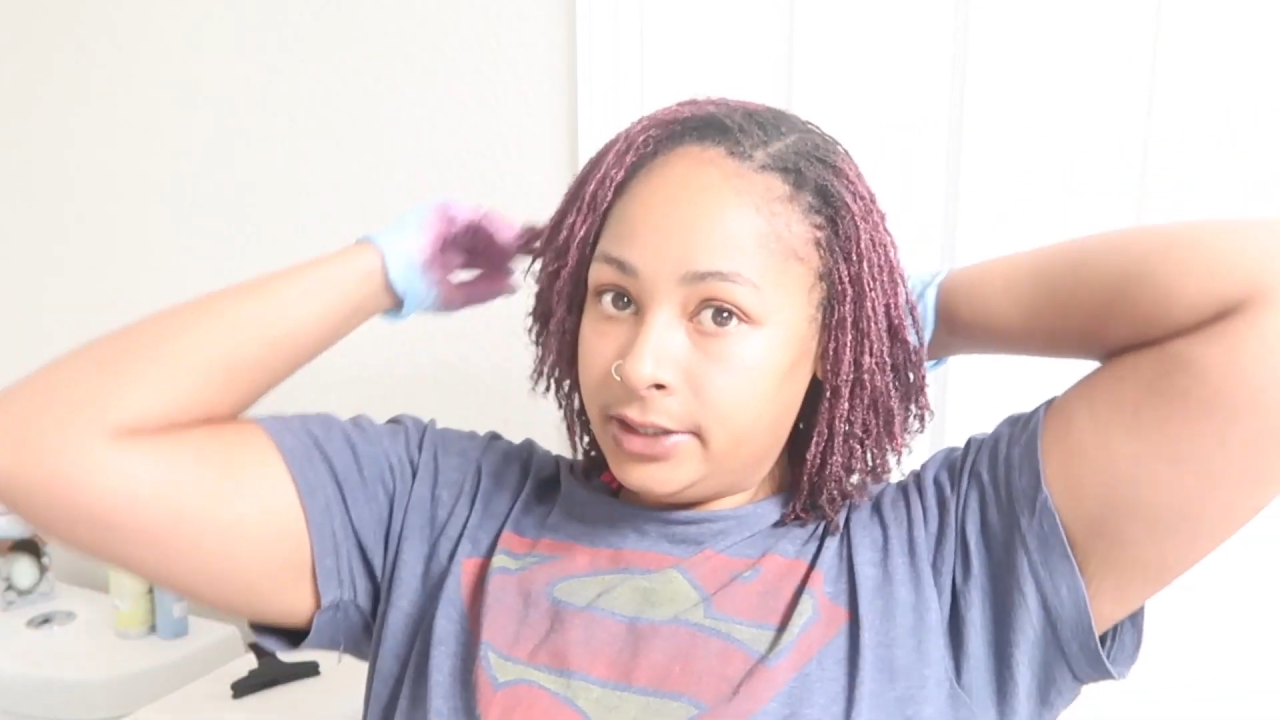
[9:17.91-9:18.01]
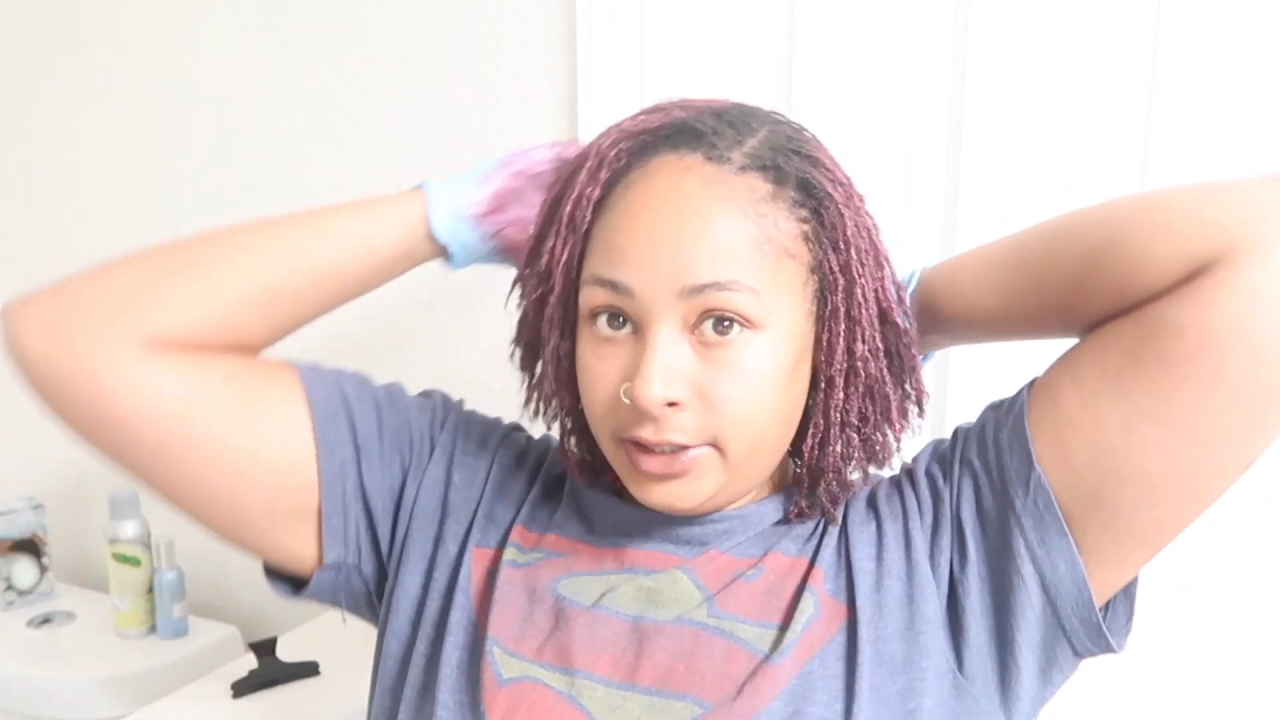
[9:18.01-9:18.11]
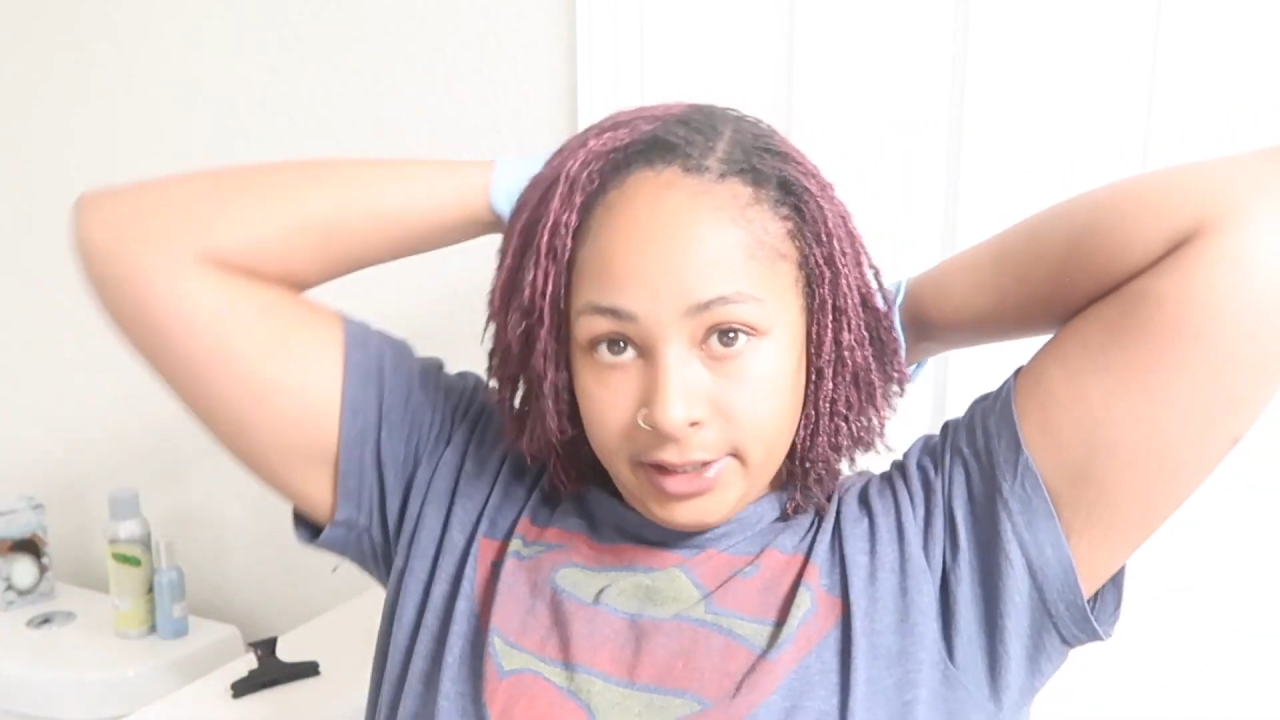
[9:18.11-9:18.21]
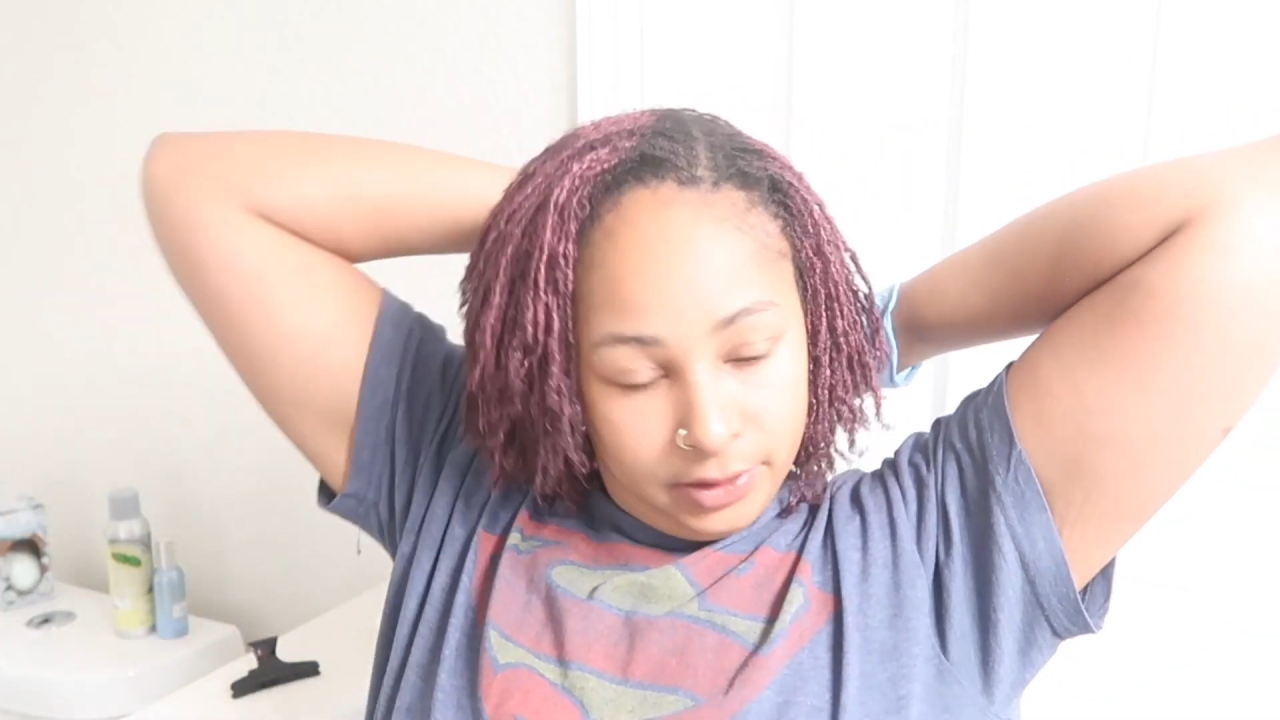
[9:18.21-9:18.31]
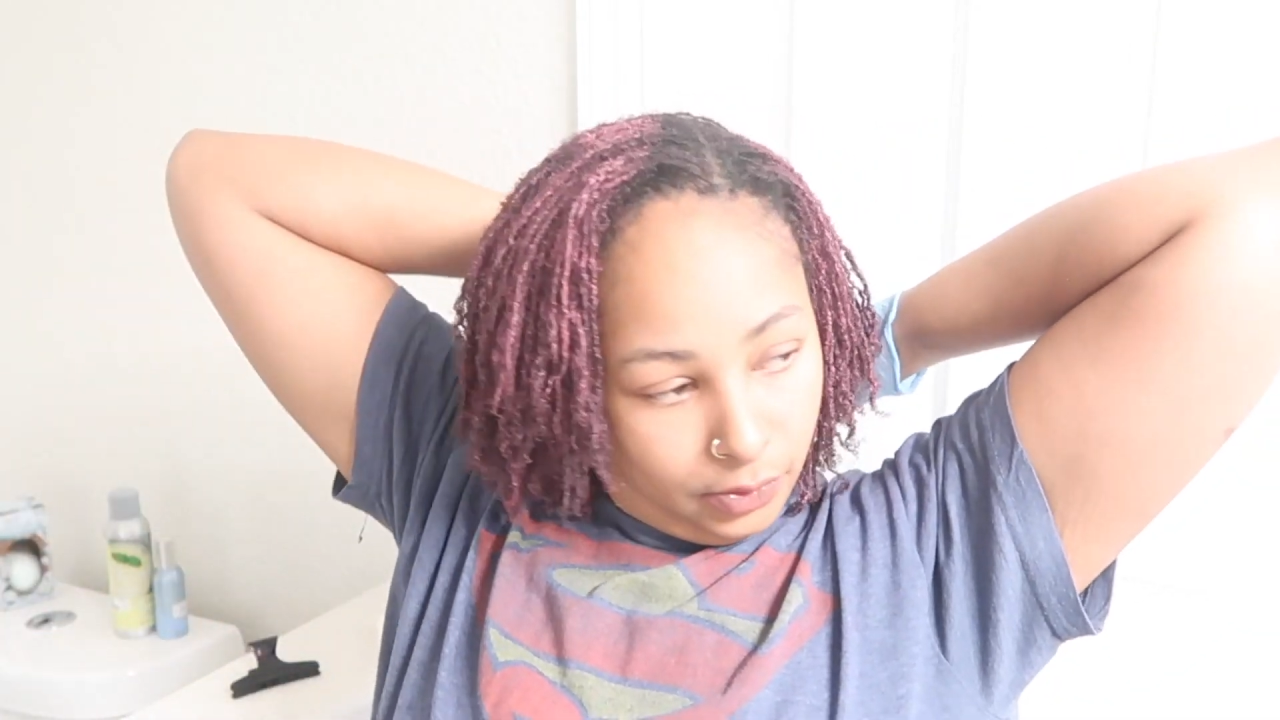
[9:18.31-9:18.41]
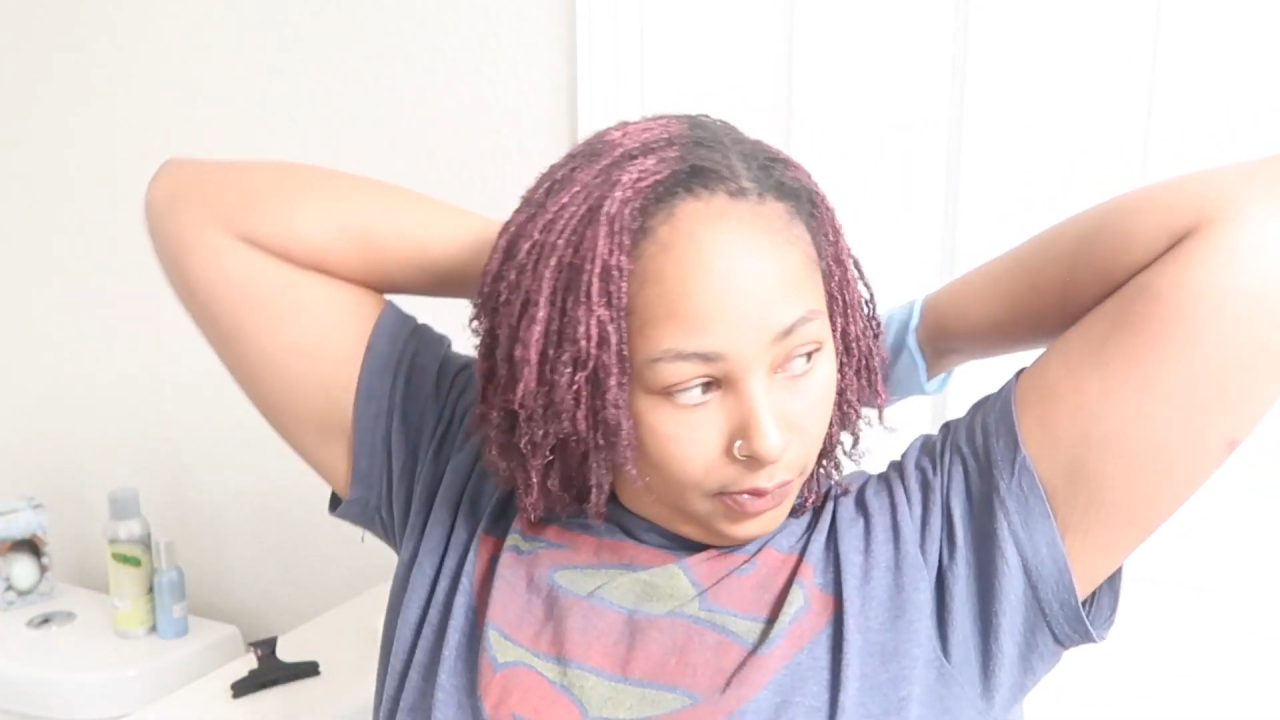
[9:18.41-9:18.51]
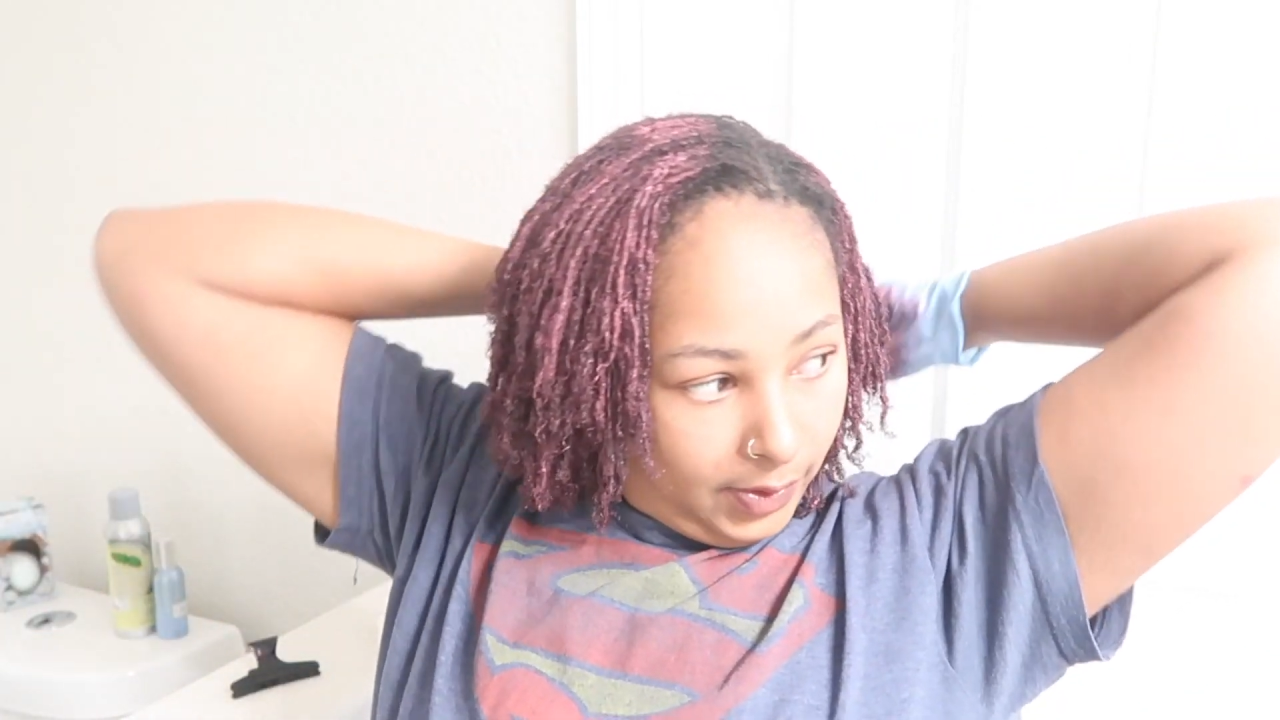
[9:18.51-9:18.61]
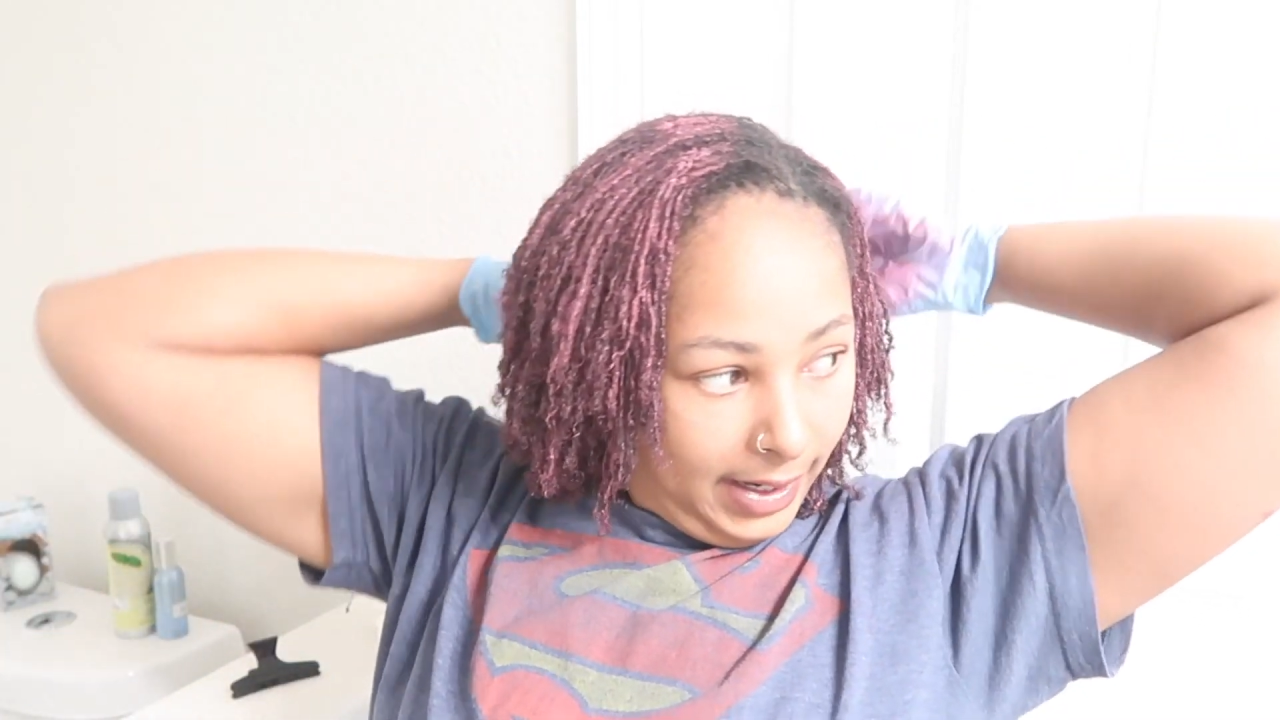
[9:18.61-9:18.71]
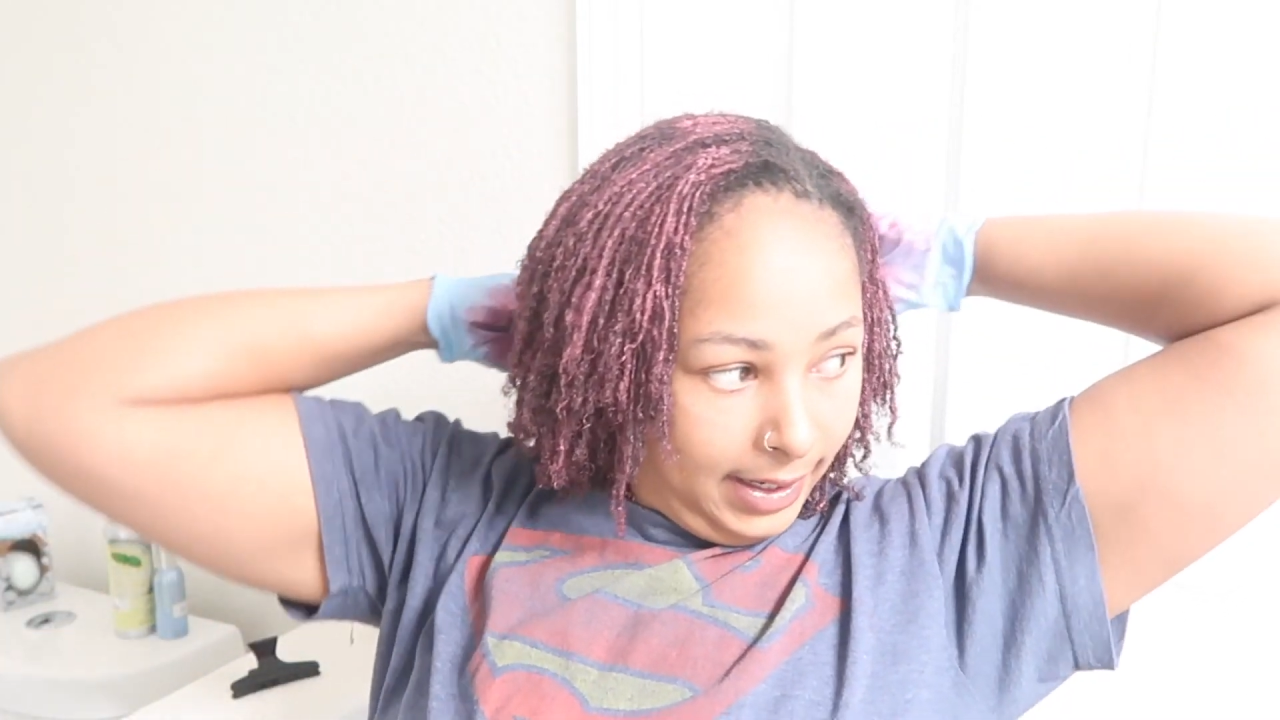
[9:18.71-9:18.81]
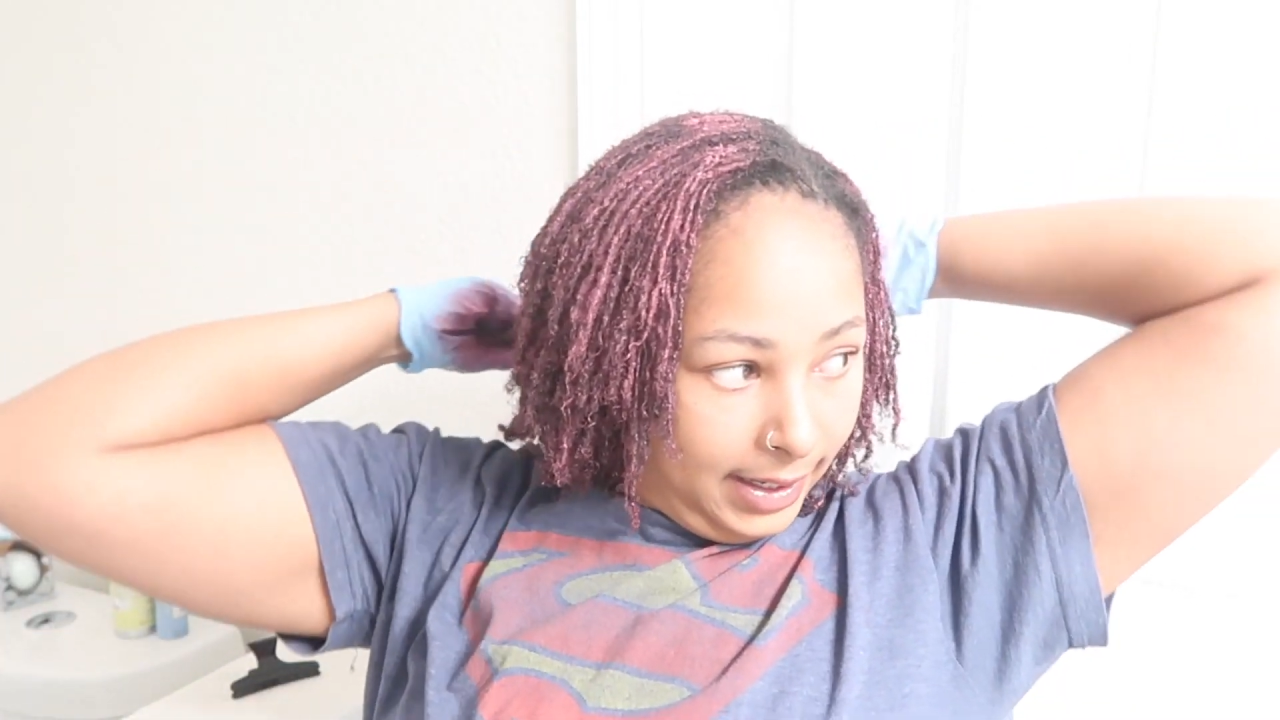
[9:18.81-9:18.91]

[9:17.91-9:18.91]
Just rake